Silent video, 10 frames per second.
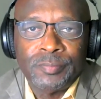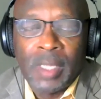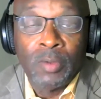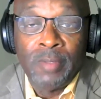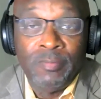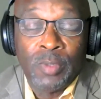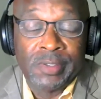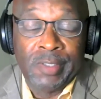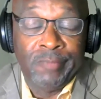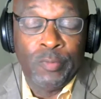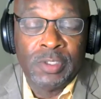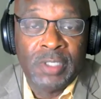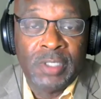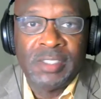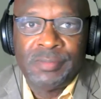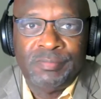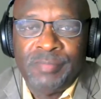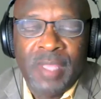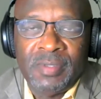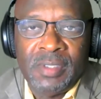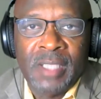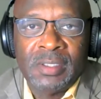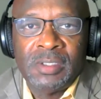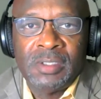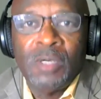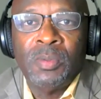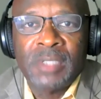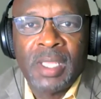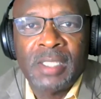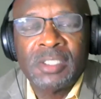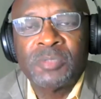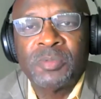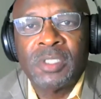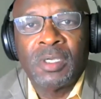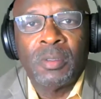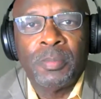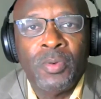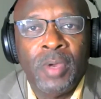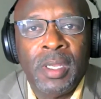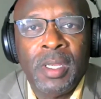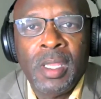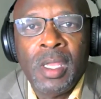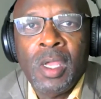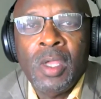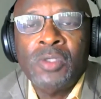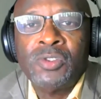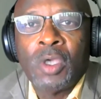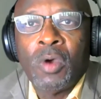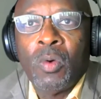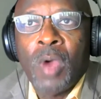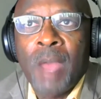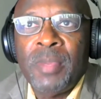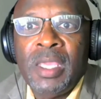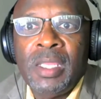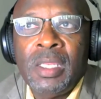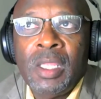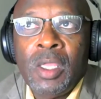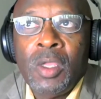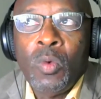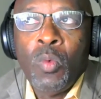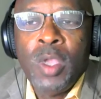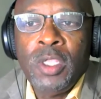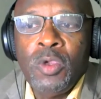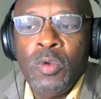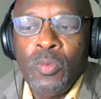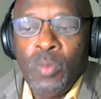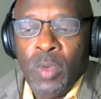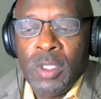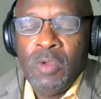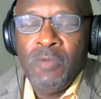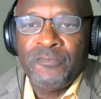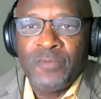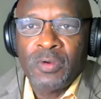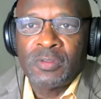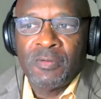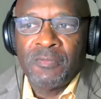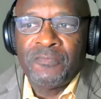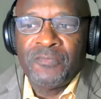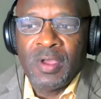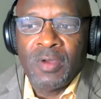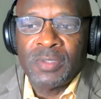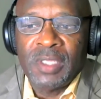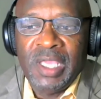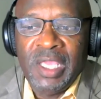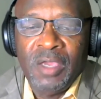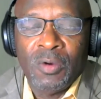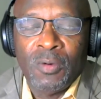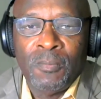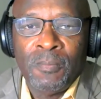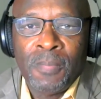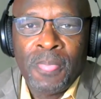I don't even want to say fortunate. I just haven't had to deal with that at this particular point. So, I mean, when you first felt ill,